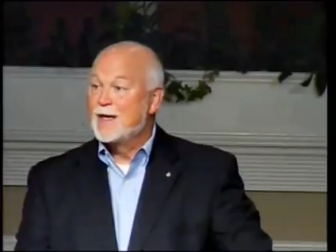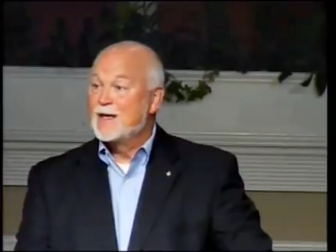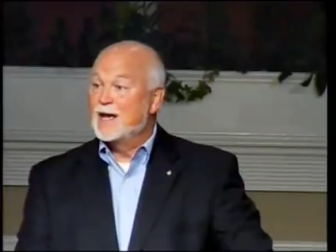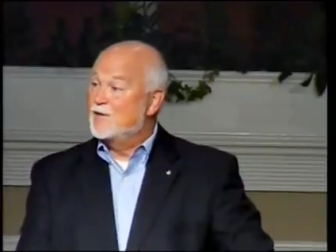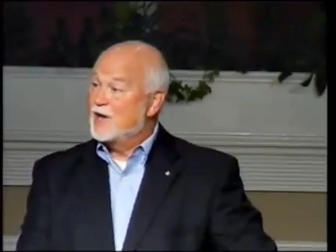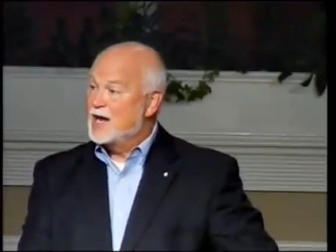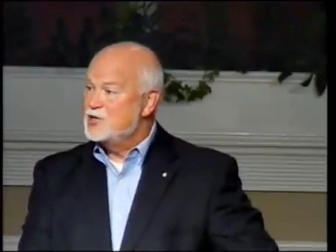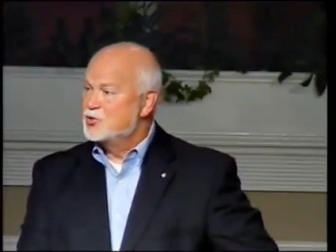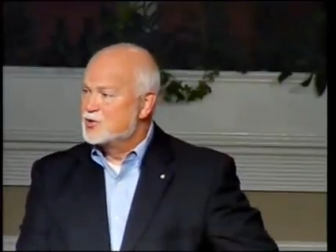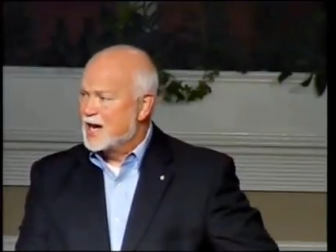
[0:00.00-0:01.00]
And the
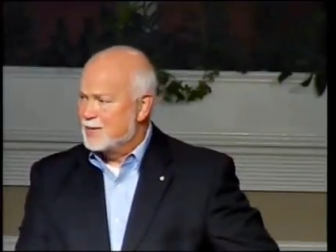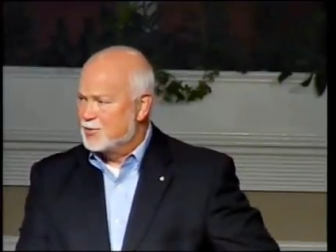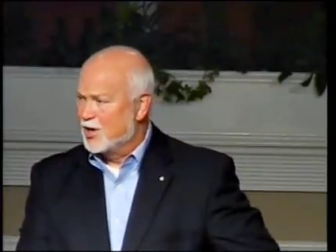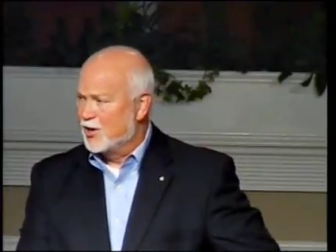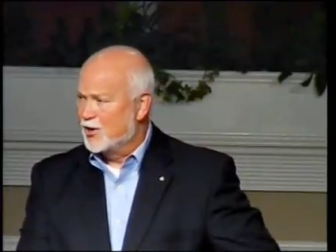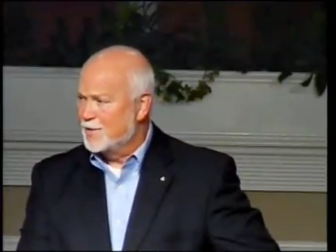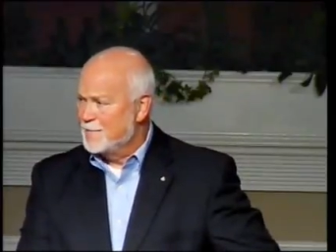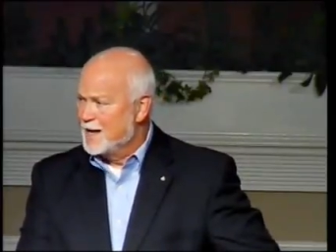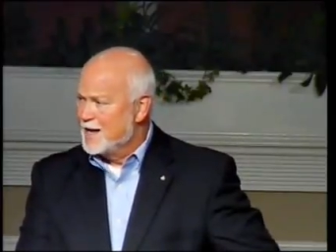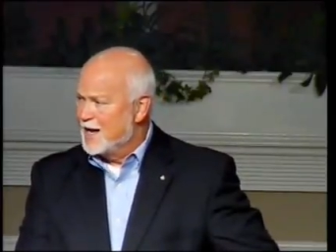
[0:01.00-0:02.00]
angel came to her
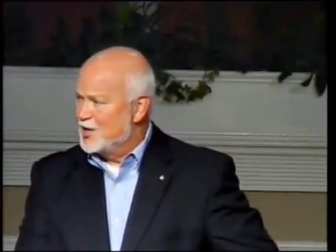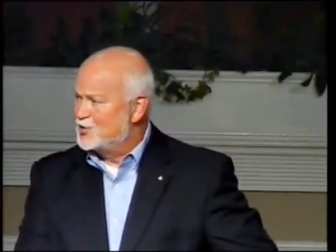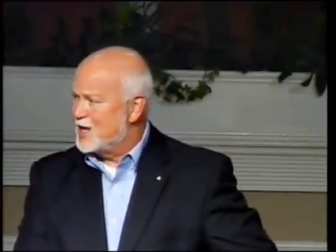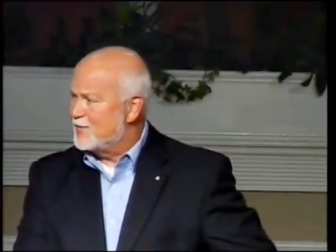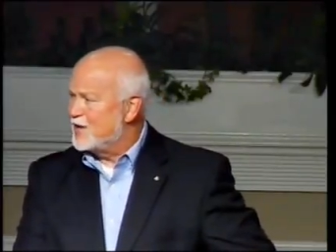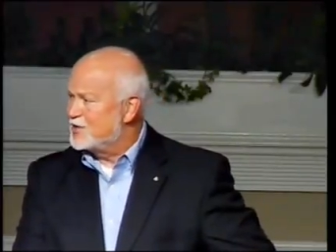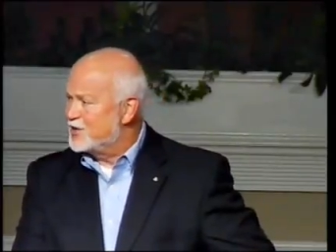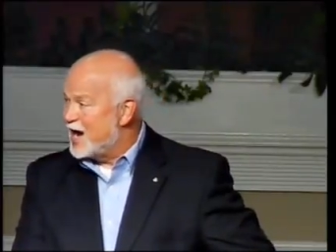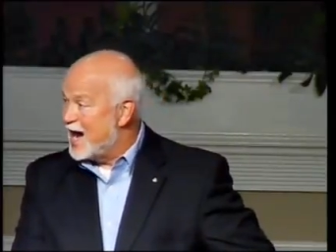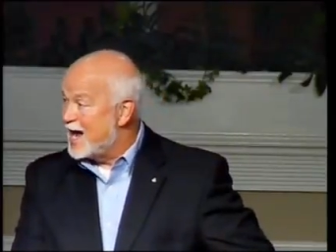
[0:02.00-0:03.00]
and said that
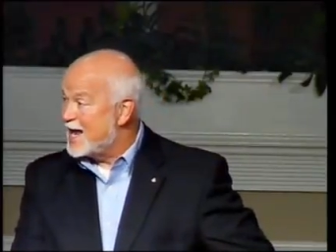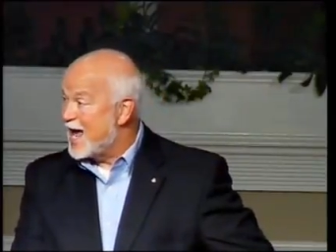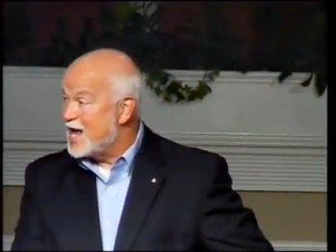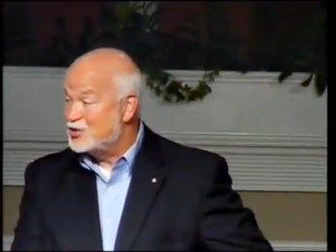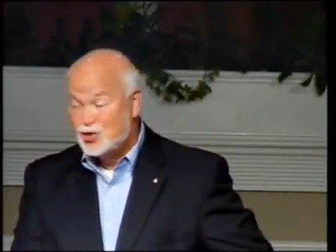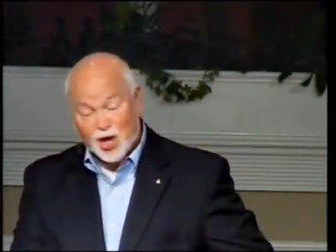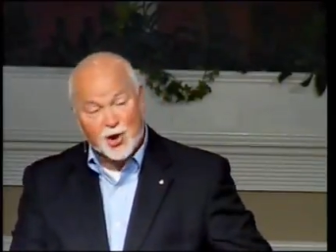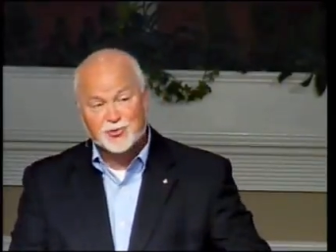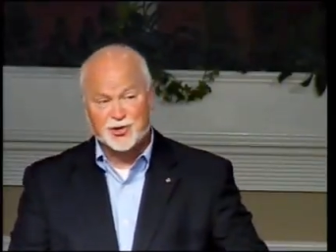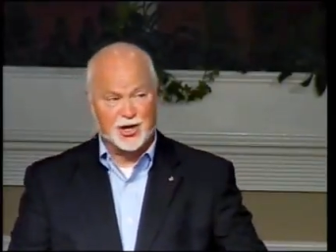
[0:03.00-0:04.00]
God had
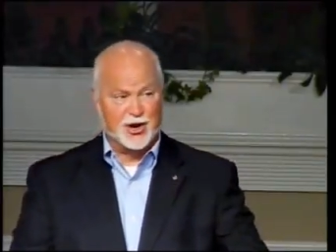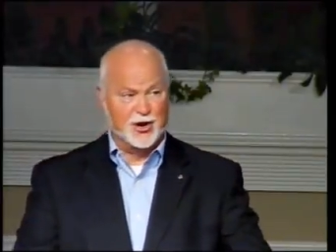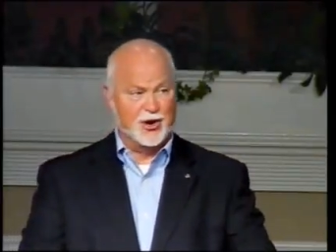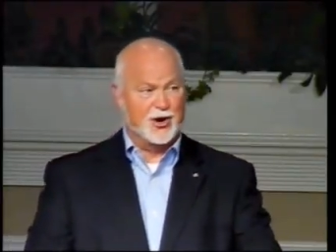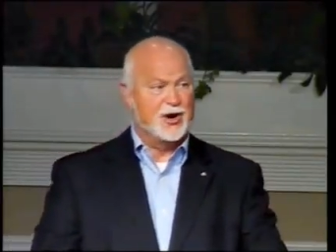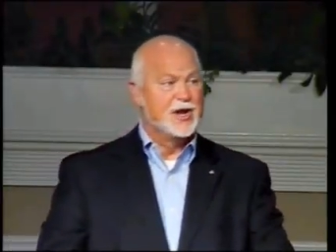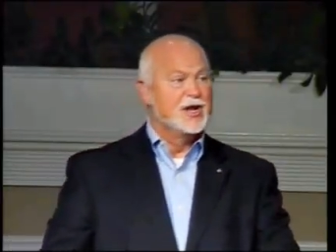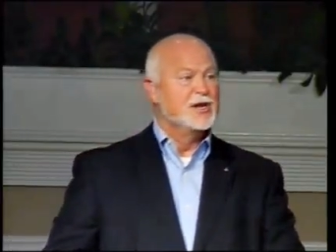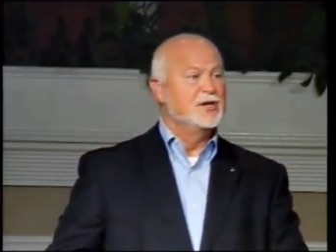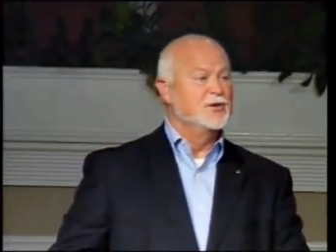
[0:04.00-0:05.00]
chosen her
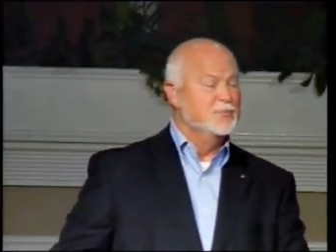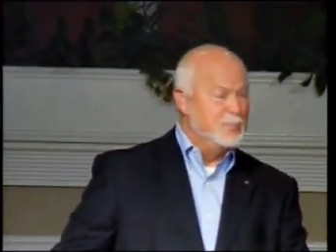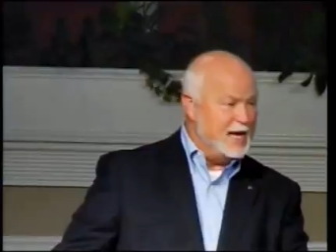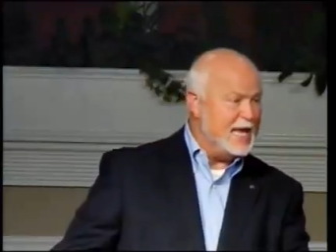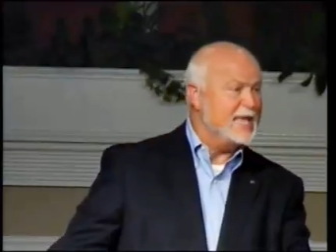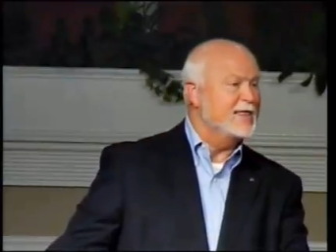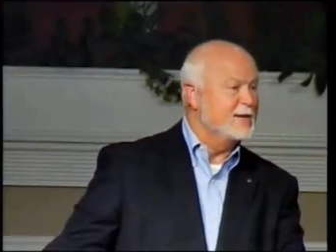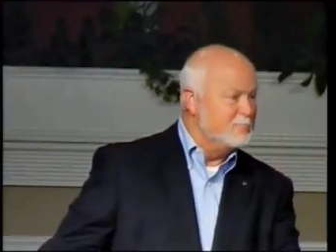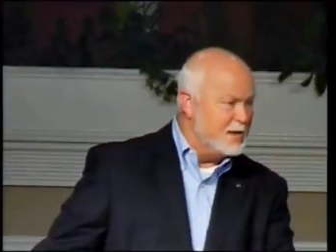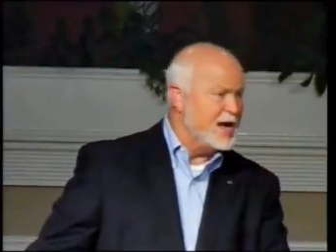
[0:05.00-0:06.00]
to be the
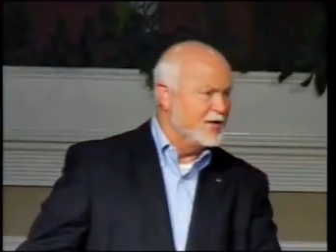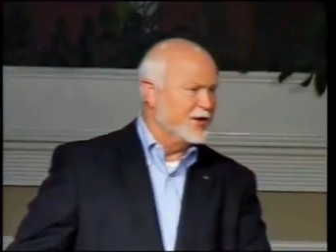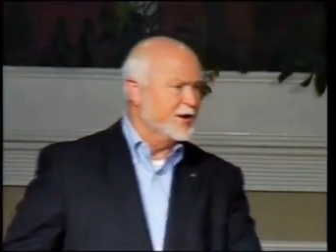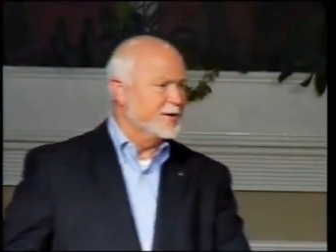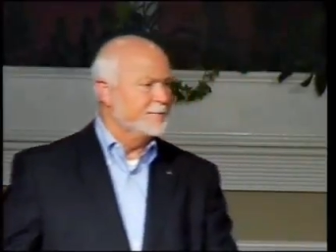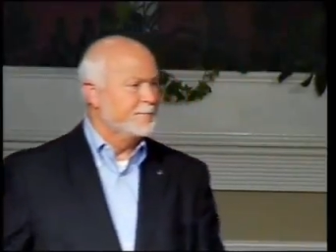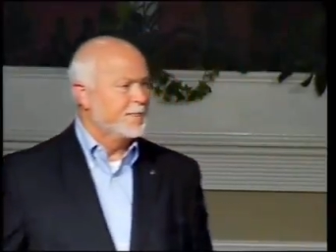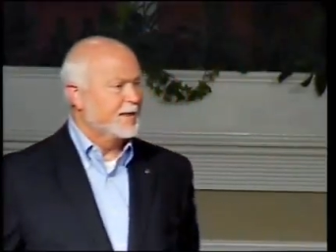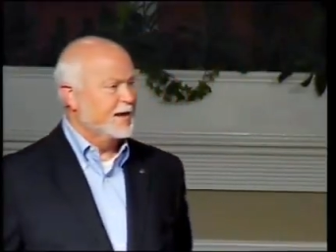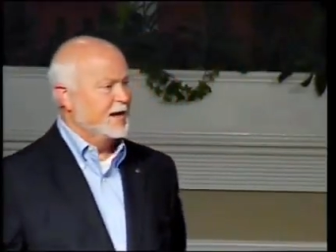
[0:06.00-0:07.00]
mother
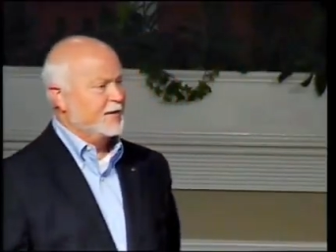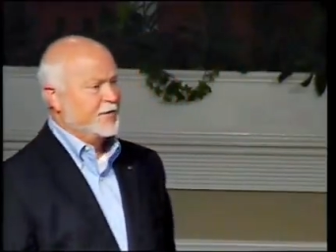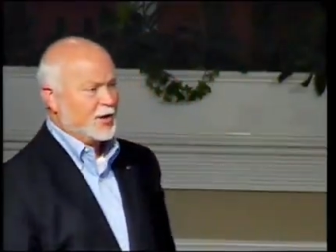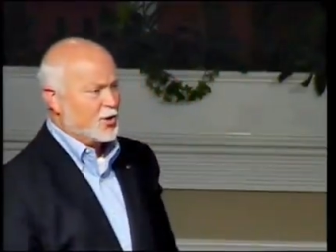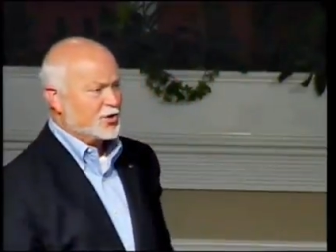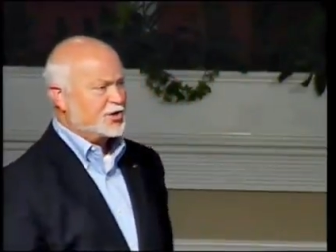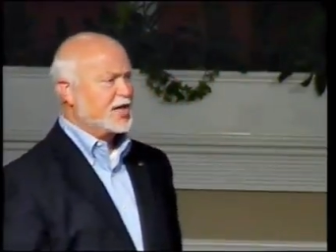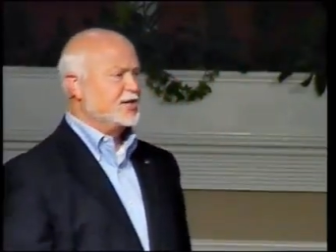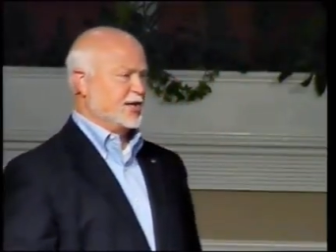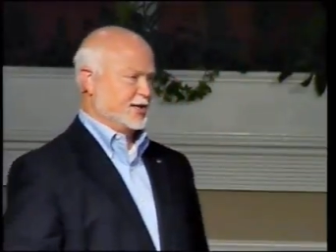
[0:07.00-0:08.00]
of the Lord
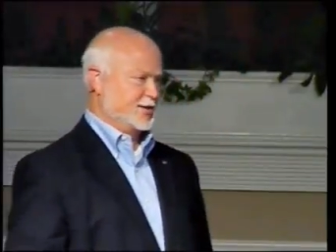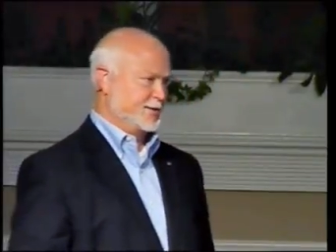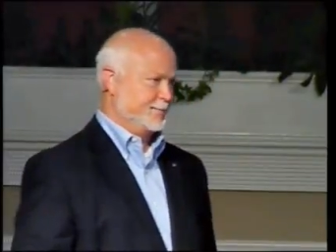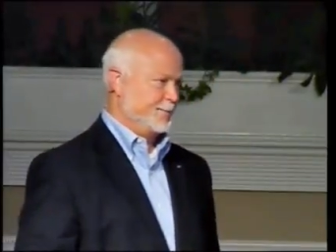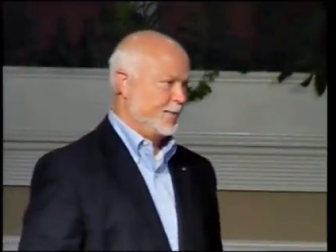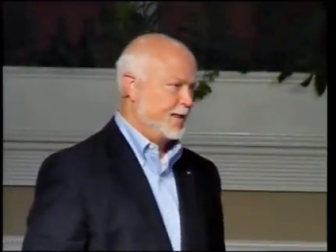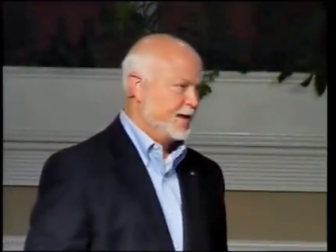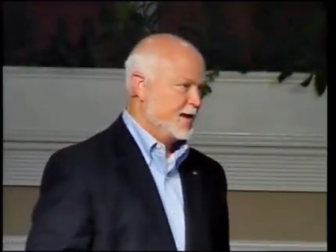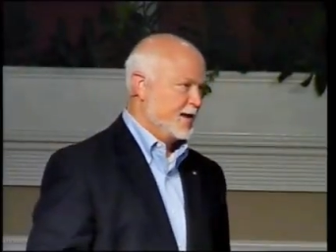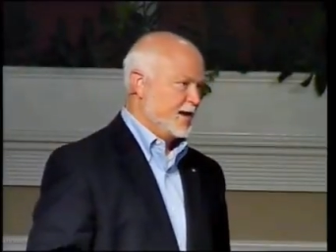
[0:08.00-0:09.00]
Jesus.
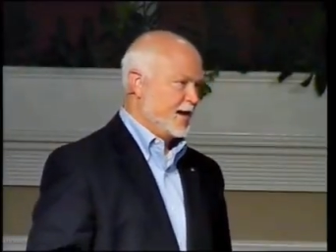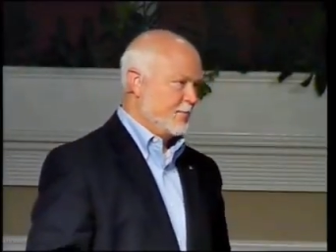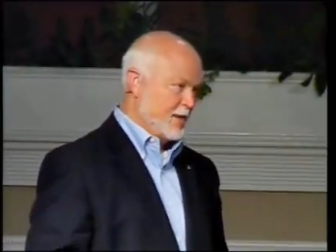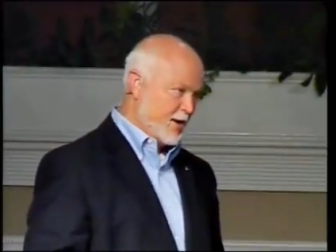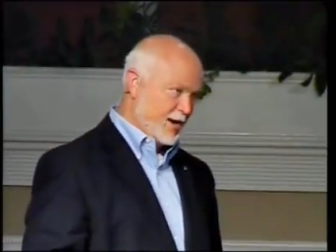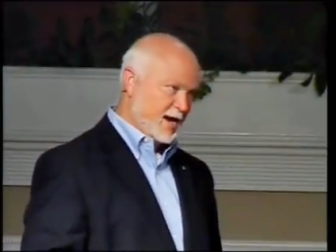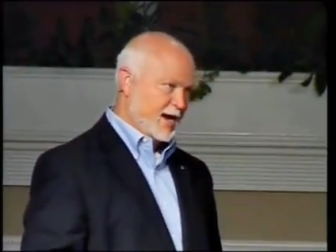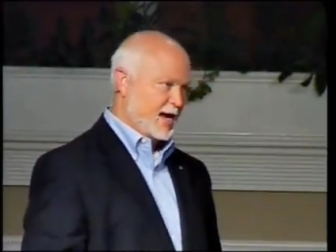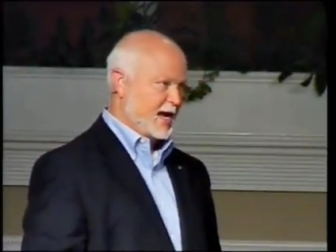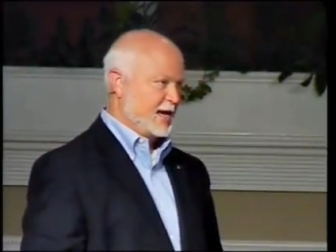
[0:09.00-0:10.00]
Now, Mary
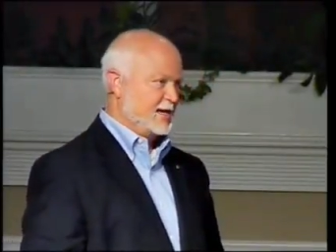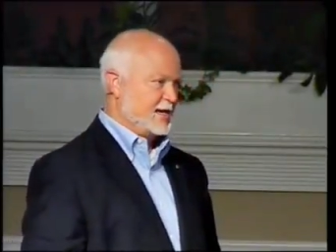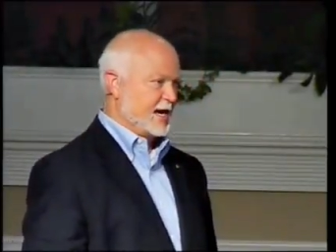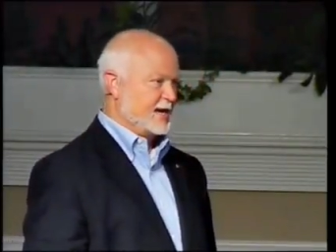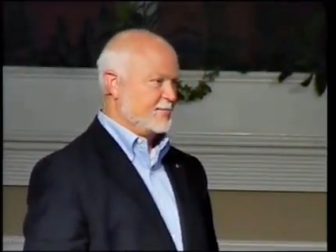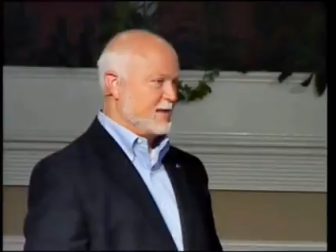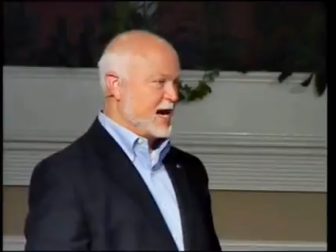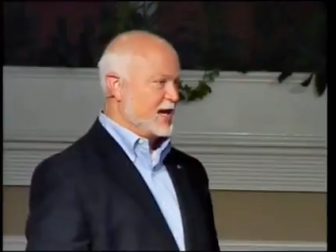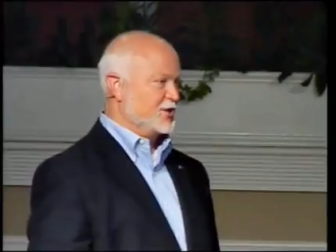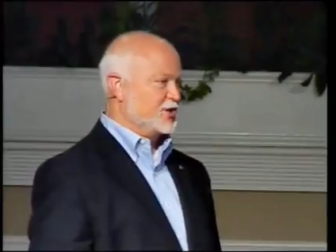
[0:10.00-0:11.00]
had taken
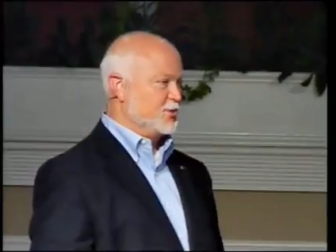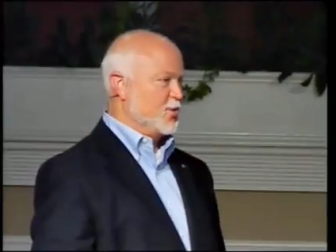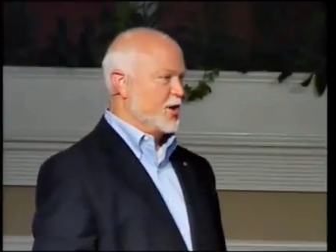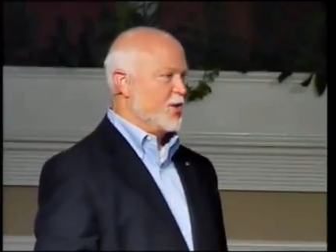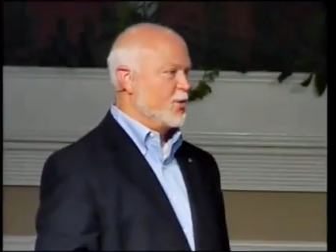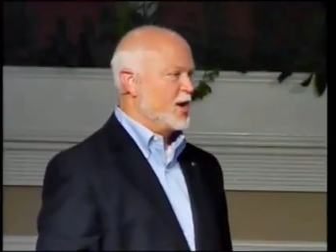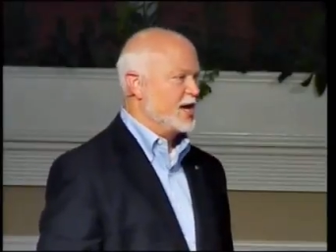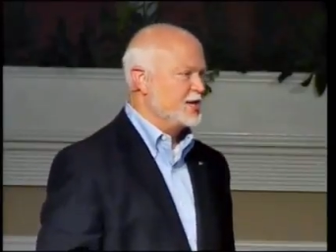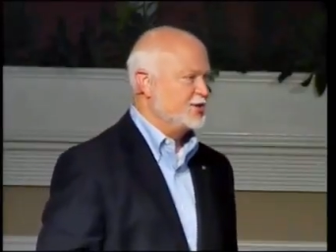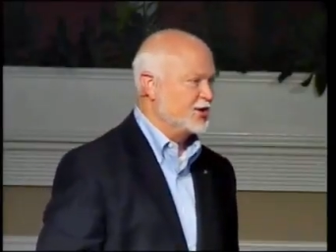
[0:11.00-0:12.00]
biology
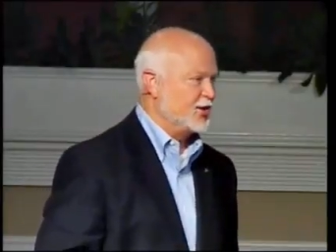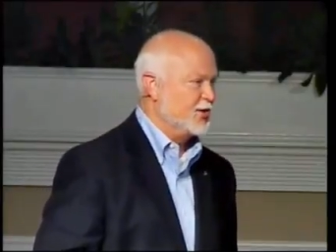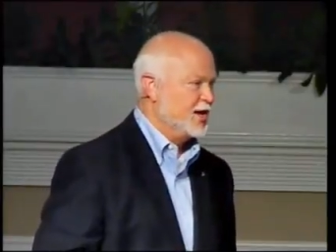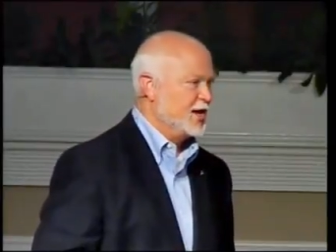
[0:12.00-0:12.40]
101, so